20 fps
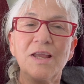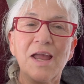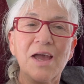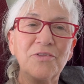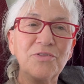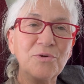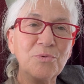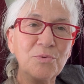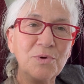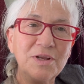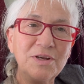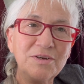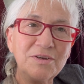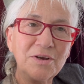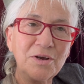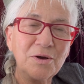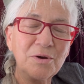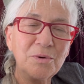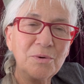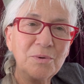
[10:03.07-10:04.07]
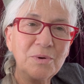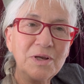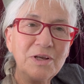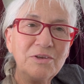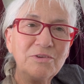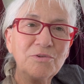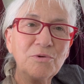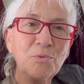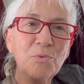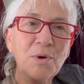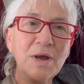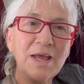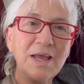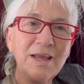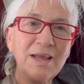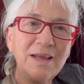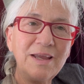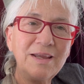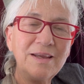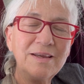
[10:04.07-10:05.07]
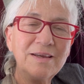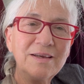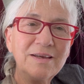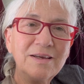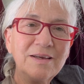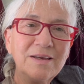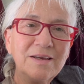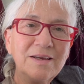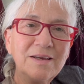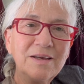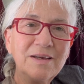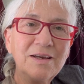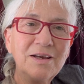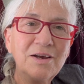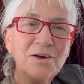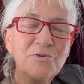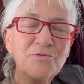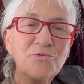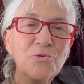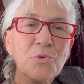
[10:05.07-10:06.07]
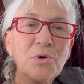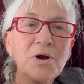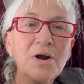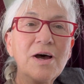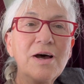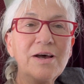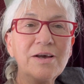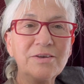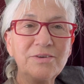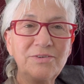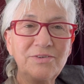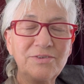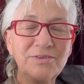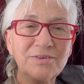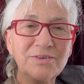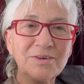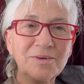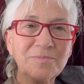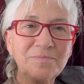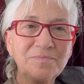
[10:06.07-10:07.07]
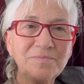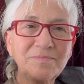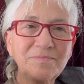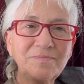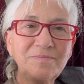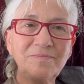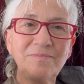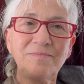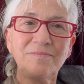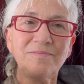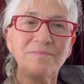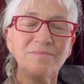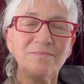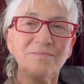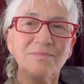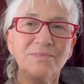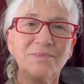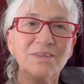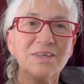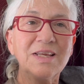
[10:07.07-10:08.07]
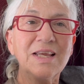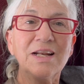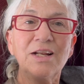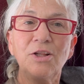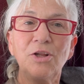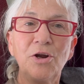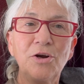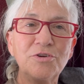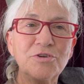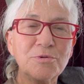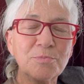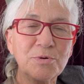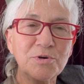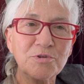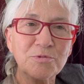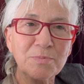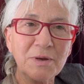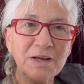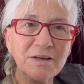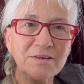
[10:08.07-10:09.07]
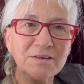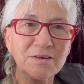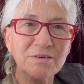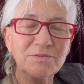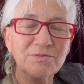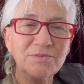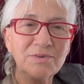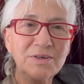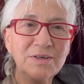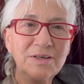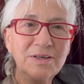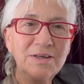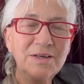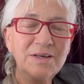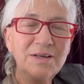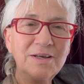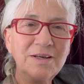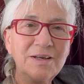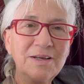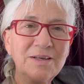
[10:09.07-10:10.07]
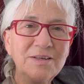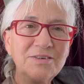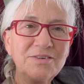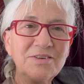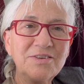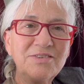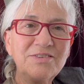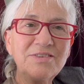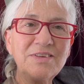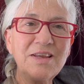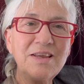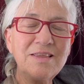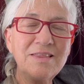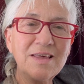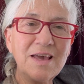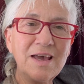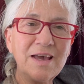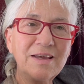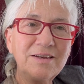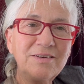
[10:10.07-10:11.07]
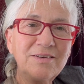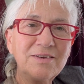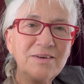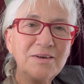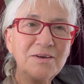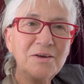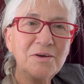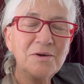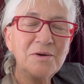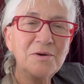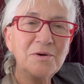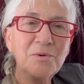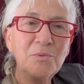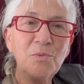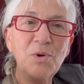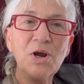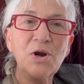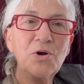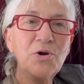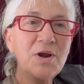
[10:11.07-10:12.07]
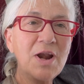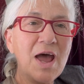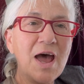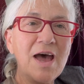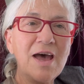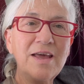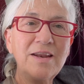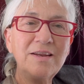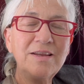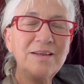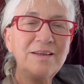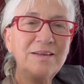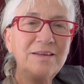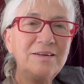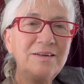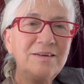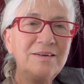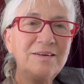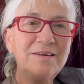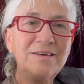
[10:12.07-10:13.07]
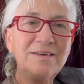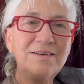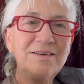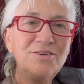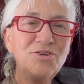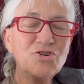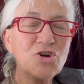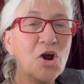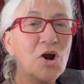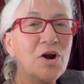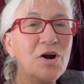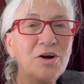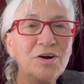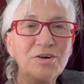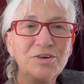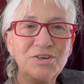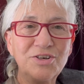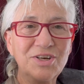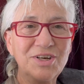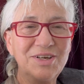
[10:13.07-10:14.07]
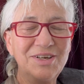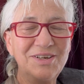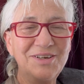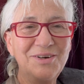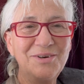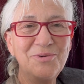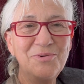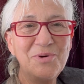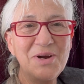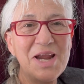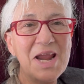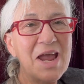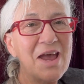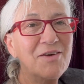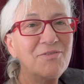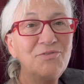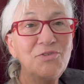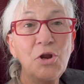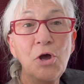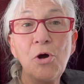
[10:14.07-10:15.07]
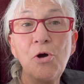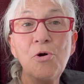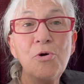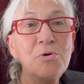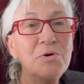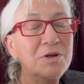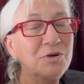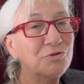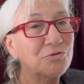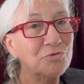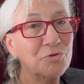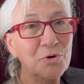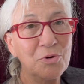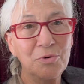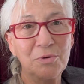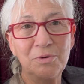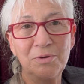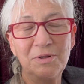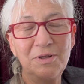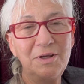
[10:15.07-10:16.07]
out the window is a way for us to get a larger perspective, to see that we're not in charge. We have no control